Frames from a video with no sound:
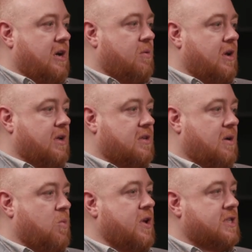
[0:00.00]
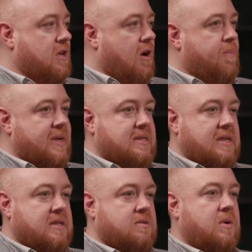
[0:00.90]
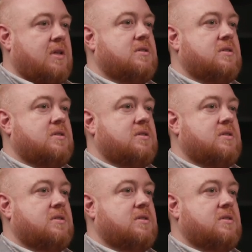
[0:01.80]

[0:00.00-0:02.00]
I want to I want to start a business as well.